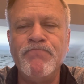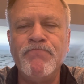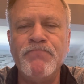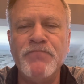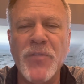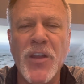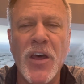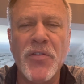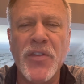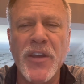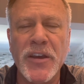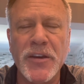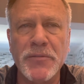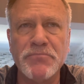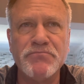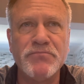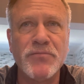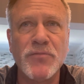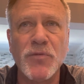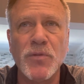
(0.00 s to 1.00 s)

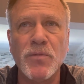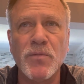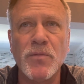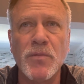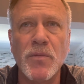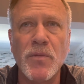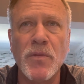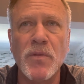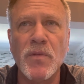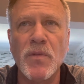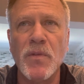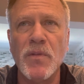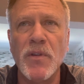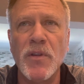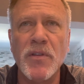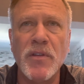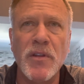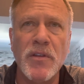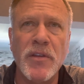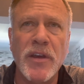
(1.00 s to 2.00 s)
Nothing
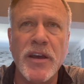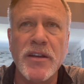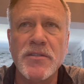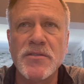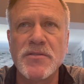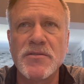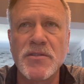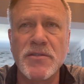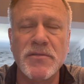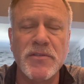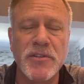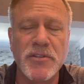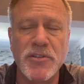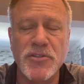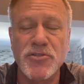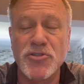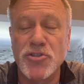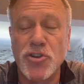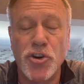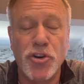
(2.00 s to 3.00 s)
that's
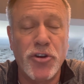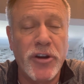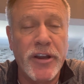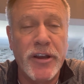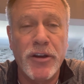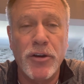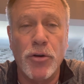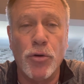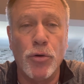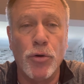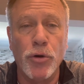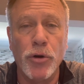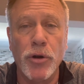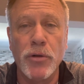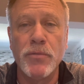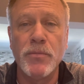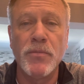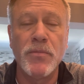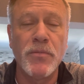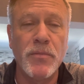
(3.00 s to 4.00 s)
concerning
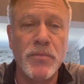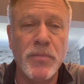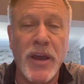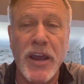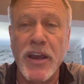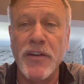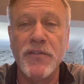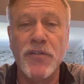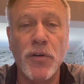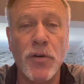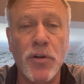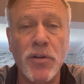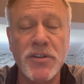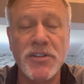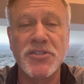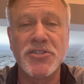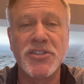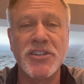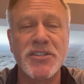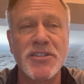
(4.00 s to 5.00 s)
or painful,
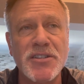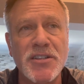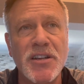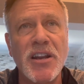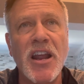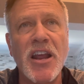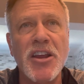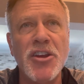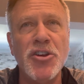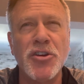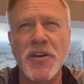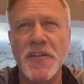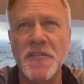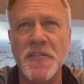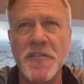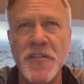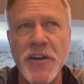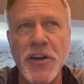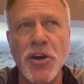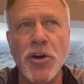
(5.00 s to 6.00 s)
just you can
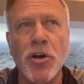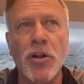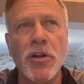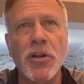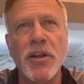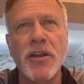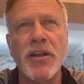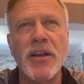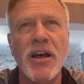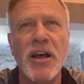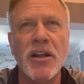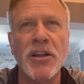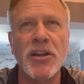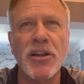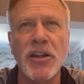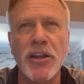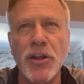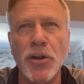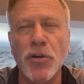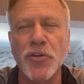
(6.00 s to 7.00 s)
feel a
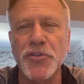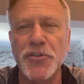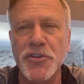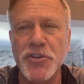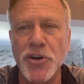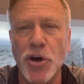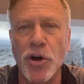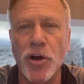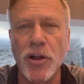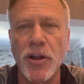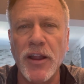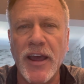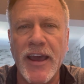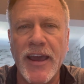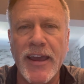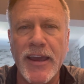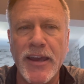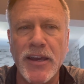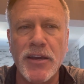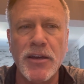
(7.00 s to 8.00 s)
little dull
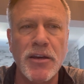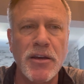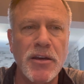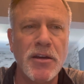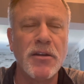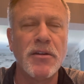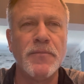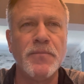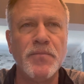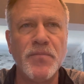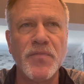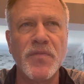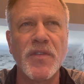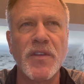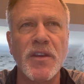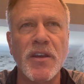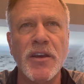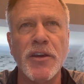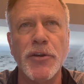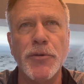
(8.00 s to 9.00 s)
ache.
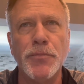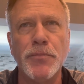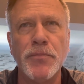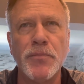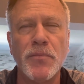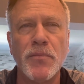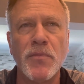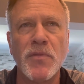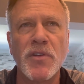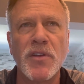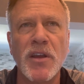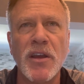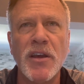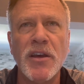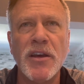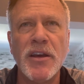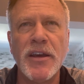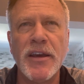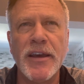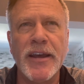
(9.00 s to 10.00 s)
And
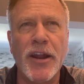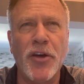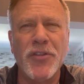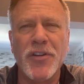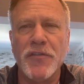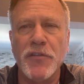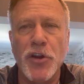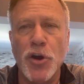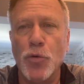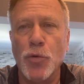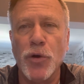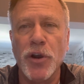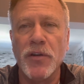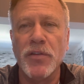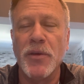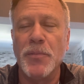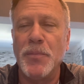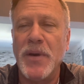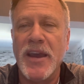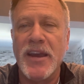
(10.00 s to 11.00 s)
I don't even know where
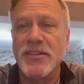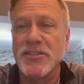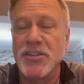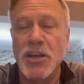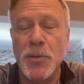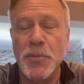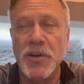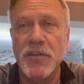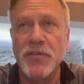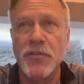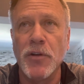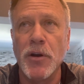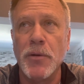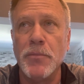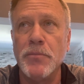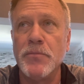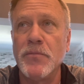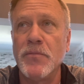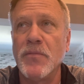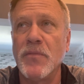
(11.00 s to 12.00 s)
the pain's coming
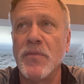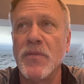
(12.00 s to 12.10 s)
from.